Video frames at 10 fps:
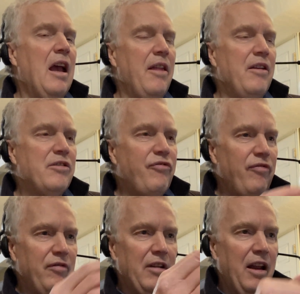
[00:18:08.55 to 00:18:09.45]
there's
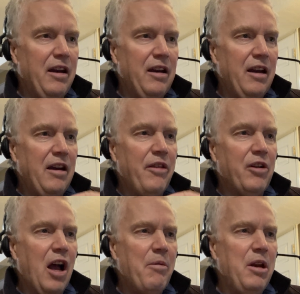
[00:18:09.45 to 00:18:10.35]
another
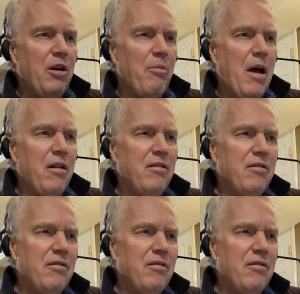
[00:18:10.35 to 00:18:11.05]
comment here about,